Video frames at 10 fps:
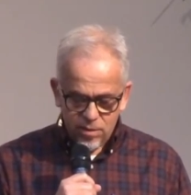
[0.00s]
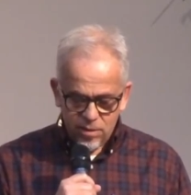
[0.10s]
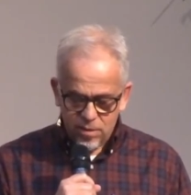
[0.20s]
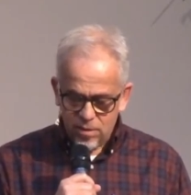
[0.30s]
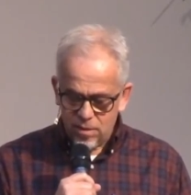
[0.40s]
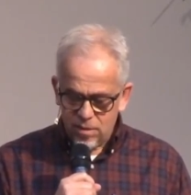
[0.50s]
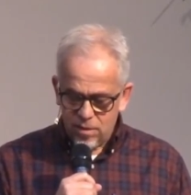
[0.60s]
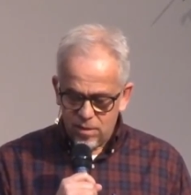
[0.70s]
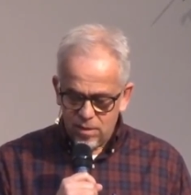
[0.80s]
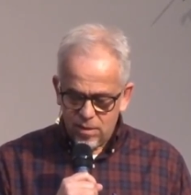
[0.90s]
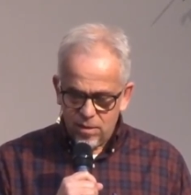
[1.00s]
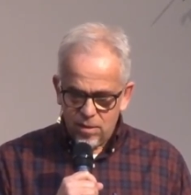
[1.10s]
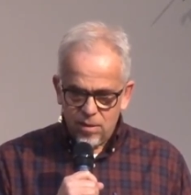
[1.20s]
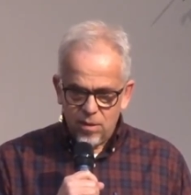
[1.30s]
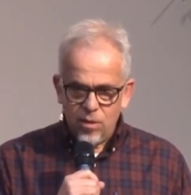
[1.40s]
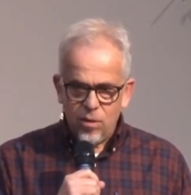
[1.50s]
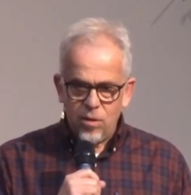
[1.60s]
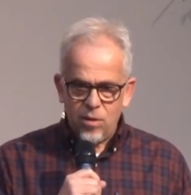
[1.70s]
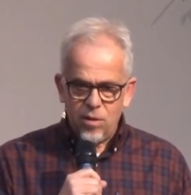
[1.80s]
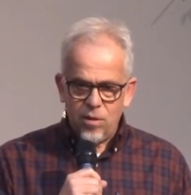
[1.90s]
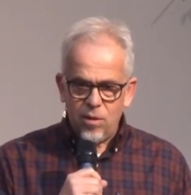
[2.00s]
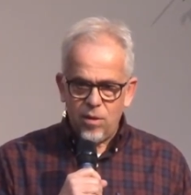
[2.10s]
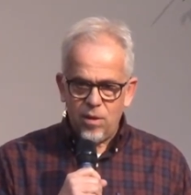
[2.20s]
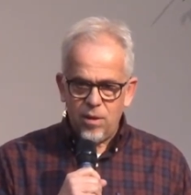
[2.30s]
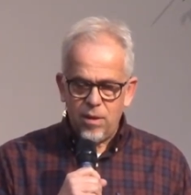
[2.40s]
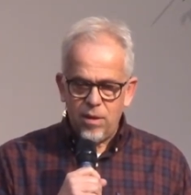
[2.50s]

[no speech]